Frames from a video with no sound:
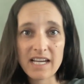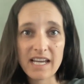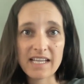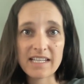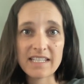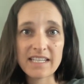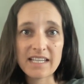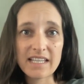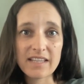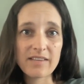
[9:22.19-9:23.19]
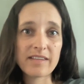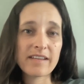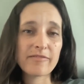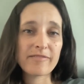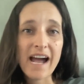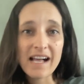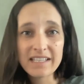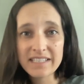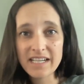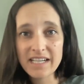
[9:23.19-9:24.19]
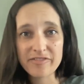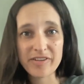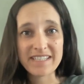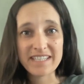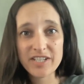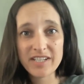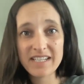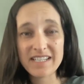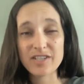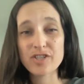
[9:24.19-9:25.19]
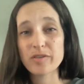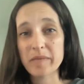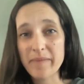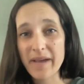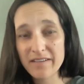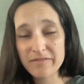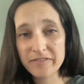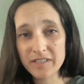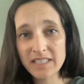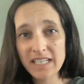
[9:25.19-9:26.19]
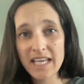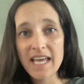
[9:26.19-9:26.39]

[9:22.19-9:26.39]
and the reality of transition is extremely painful.